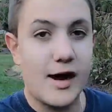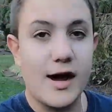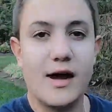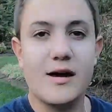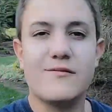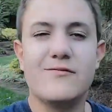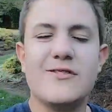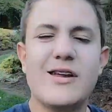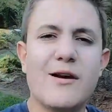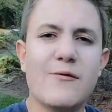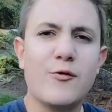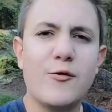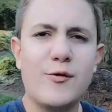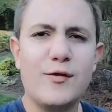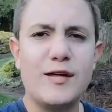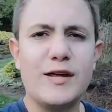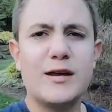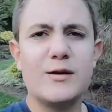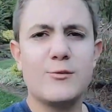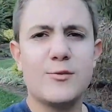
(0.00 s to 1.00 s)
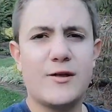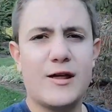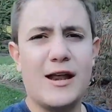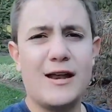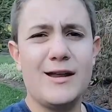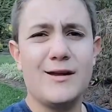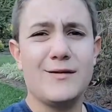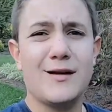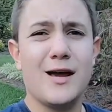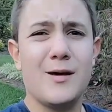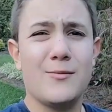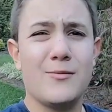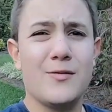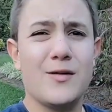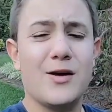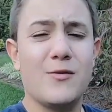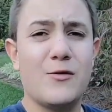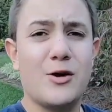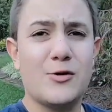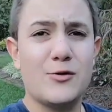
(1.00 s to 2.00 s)
I have never seeded with any types
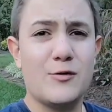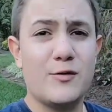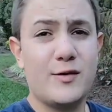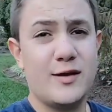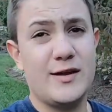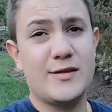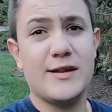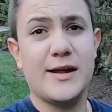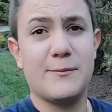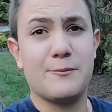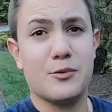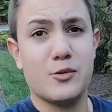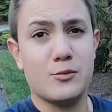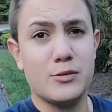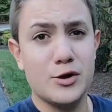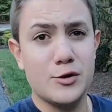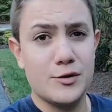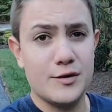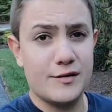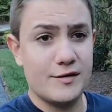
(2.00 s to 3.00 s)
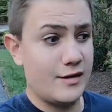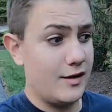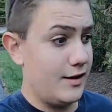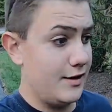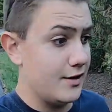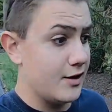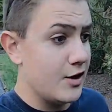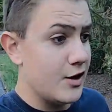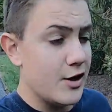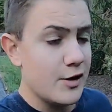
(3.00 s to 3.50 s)
of other seed like Bermuda seed,